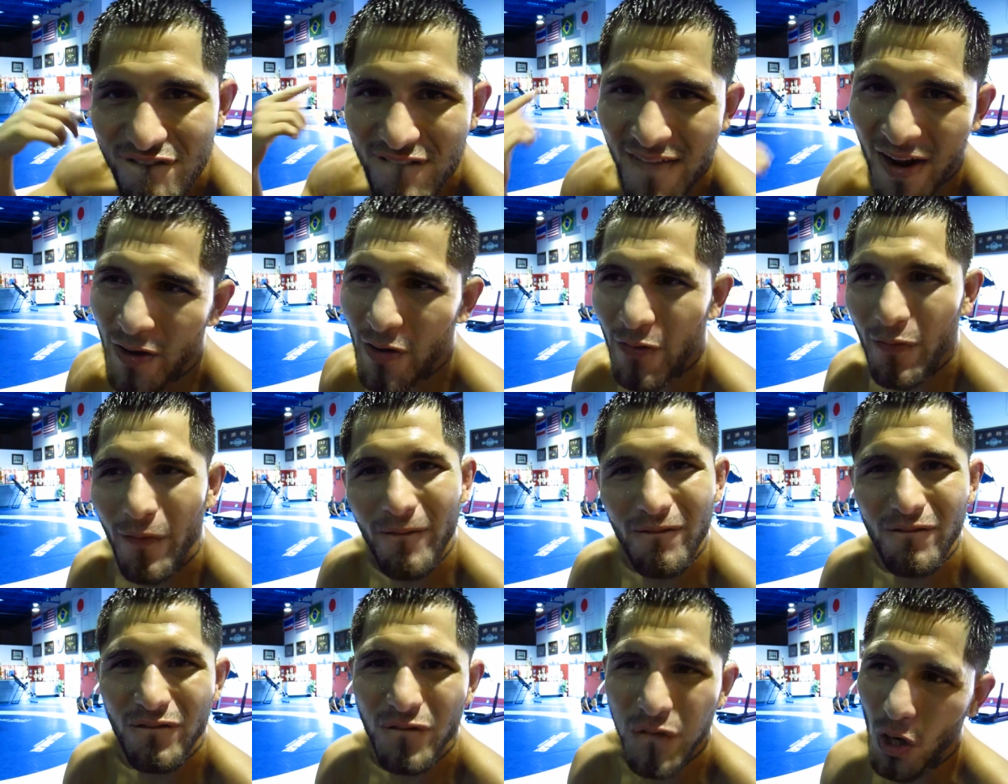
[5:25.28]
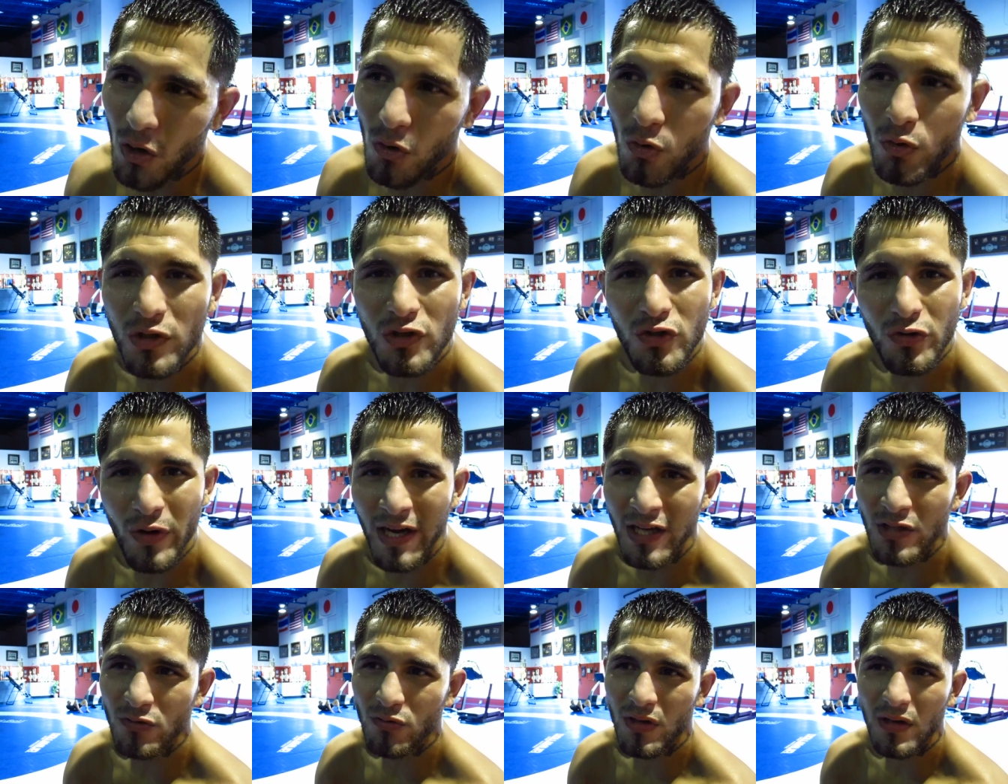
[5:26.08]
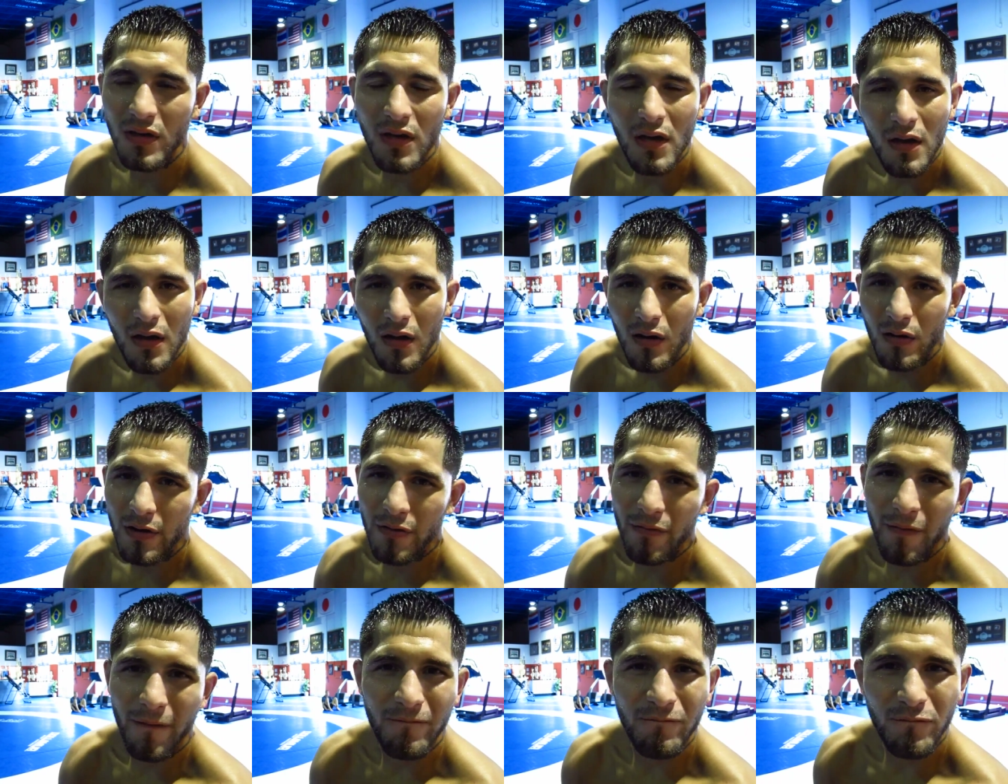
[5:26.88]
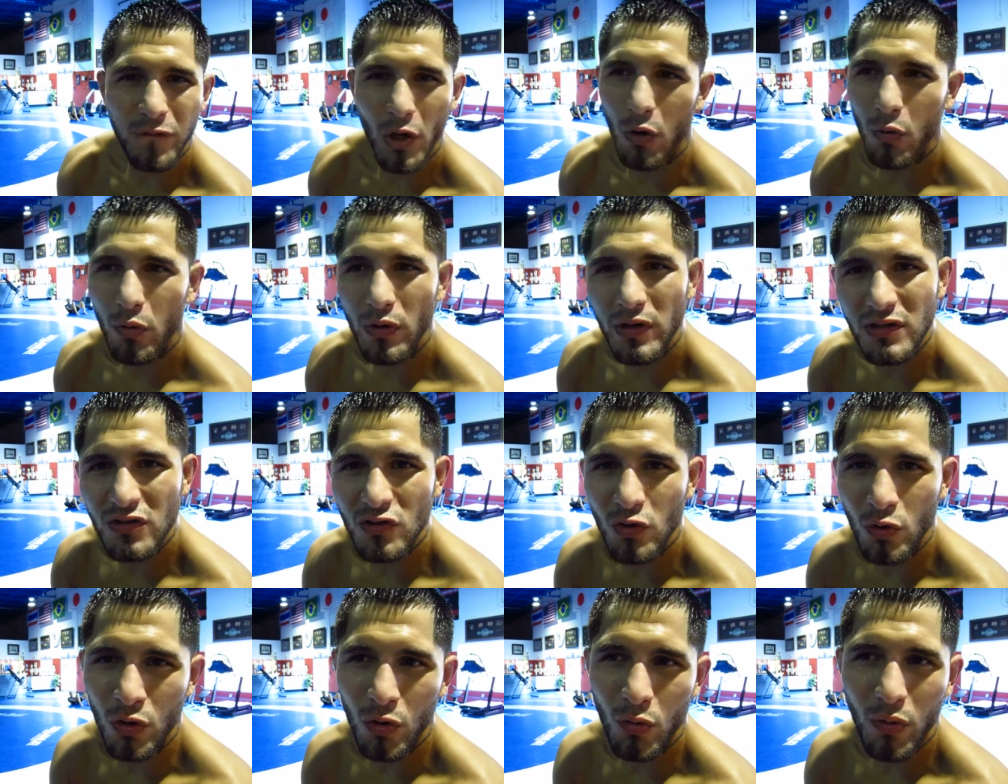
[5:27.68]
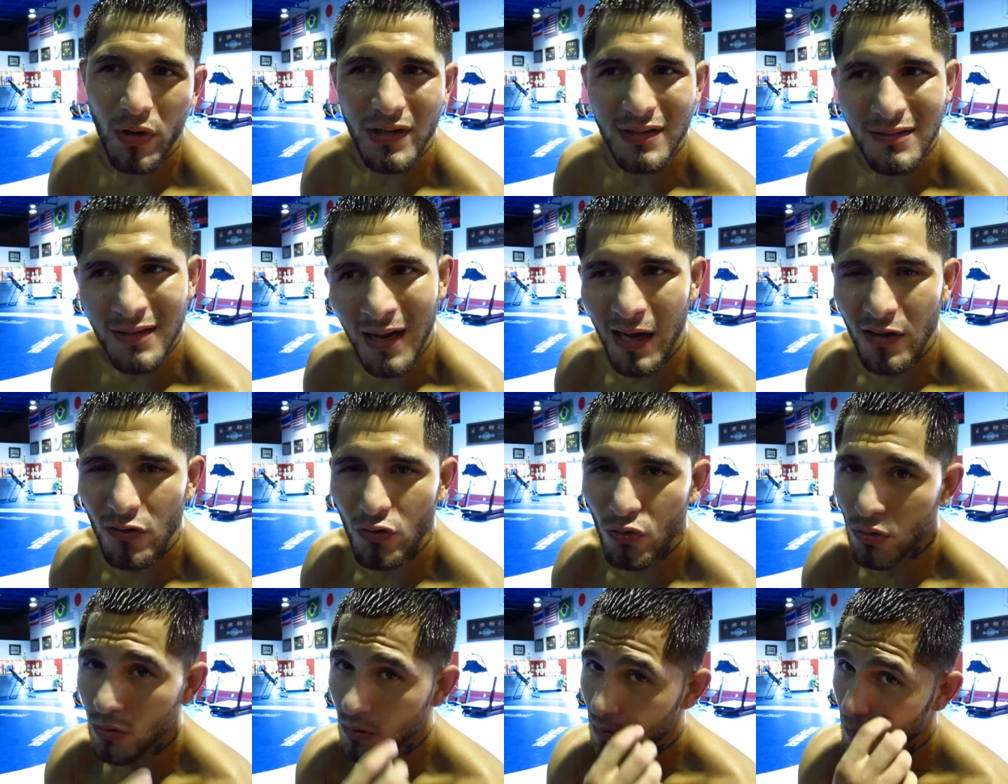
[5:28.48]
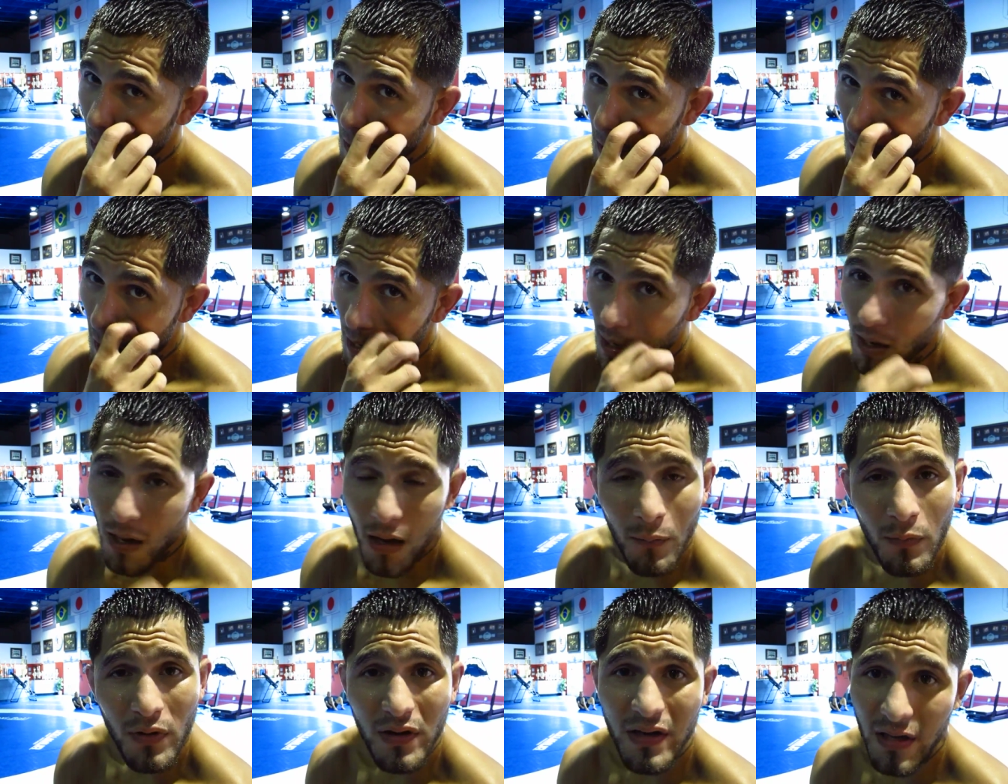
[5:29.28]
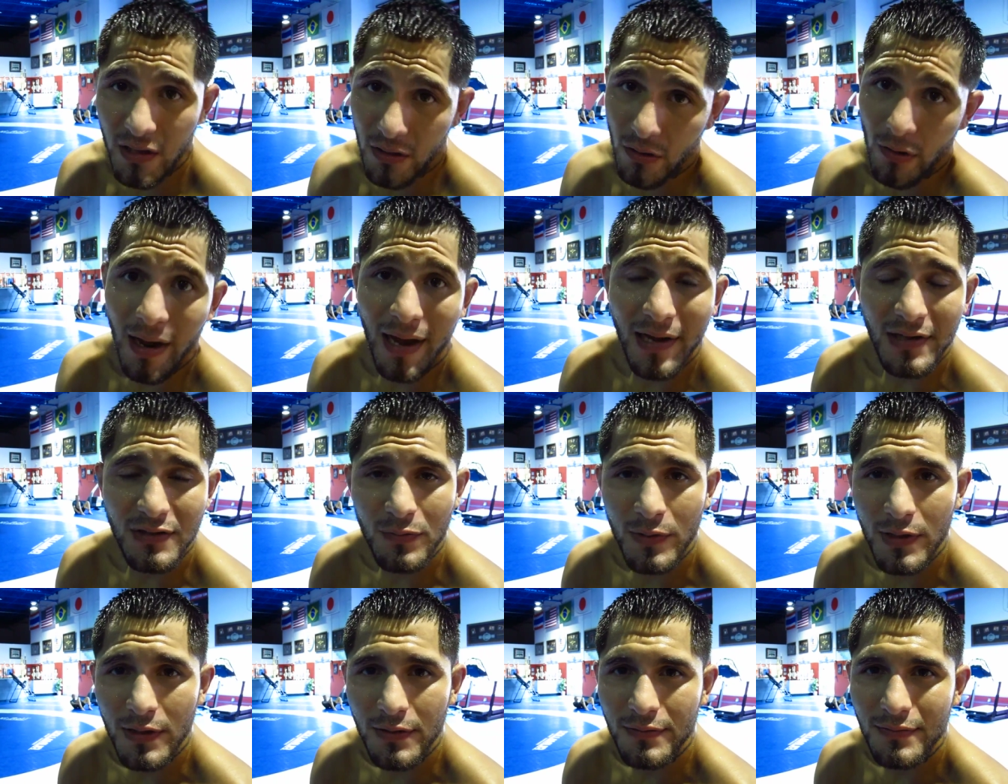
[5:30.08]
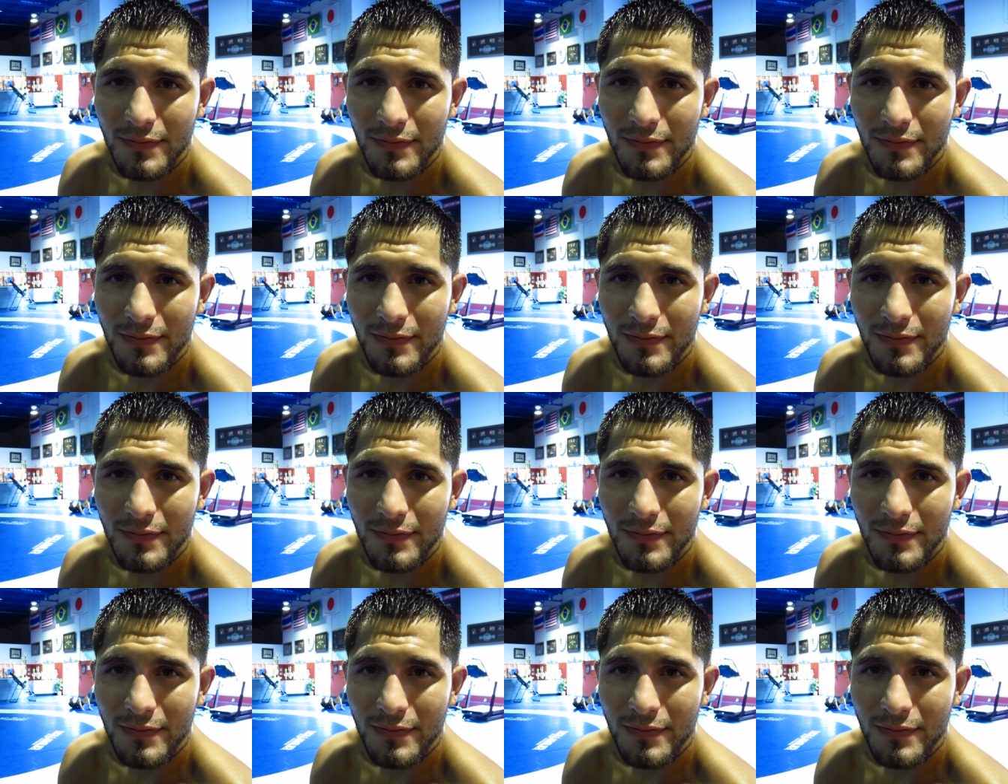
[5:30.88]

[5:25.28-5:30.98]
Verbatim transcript: I don't give a fuck who he trains with. I don't give a fuck what he's doing, what he's not doing. I'm gonna kick your ass, man.